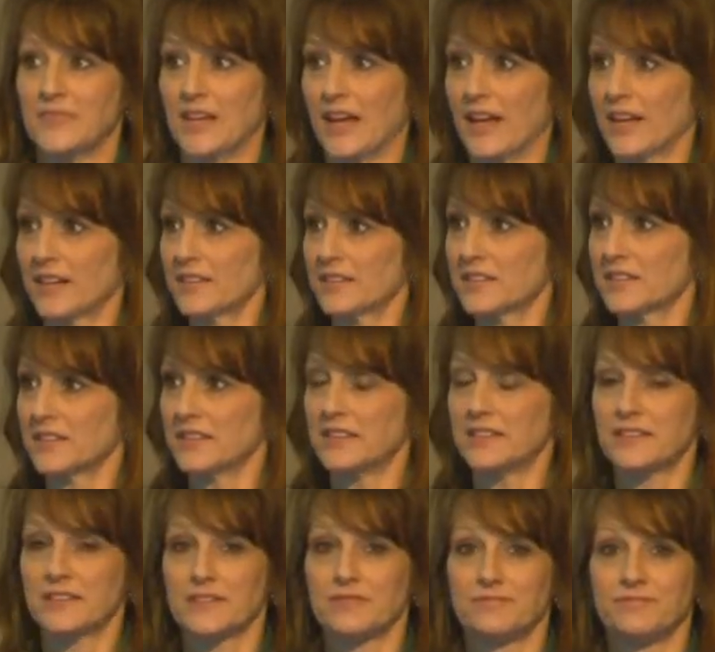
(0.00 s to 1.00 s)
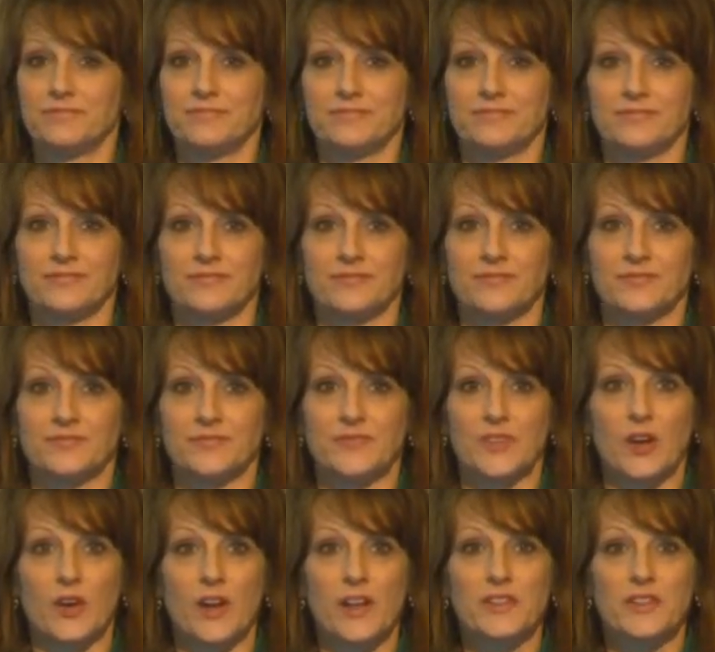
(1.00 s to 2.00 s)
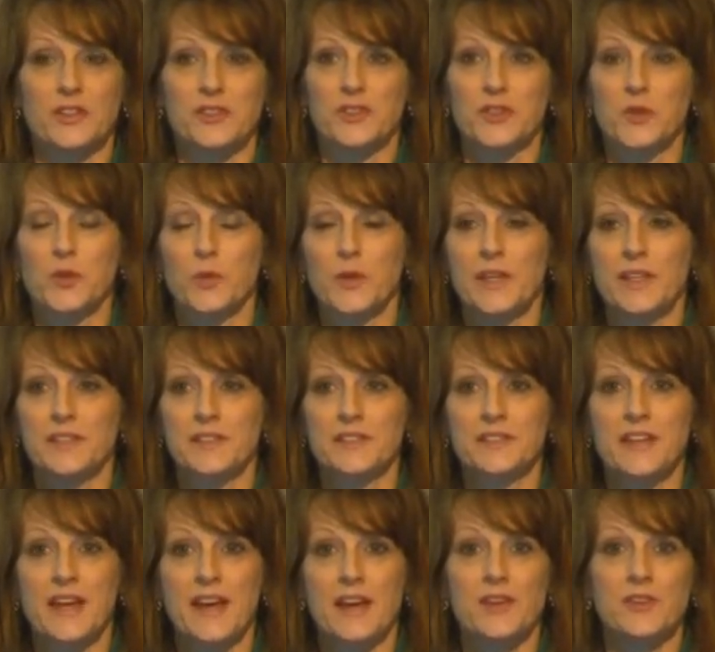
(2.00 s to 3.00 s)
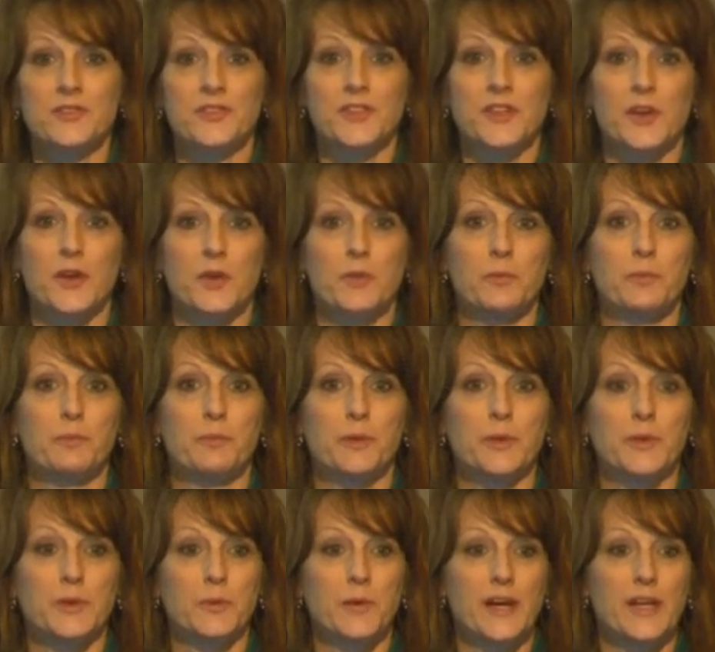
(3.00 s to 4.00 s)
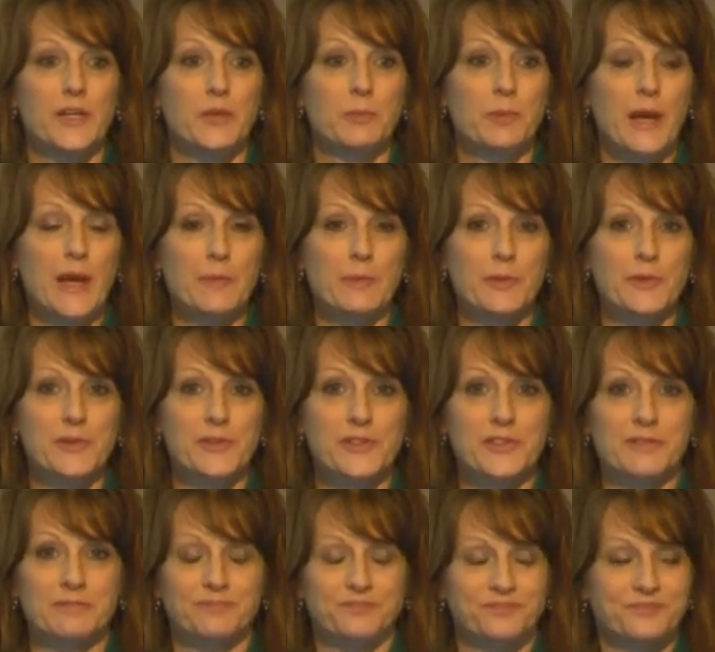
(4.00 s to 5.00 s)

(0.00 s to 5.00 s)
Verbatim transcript: Excellent. All right, there's a quiz now, so put away your papers.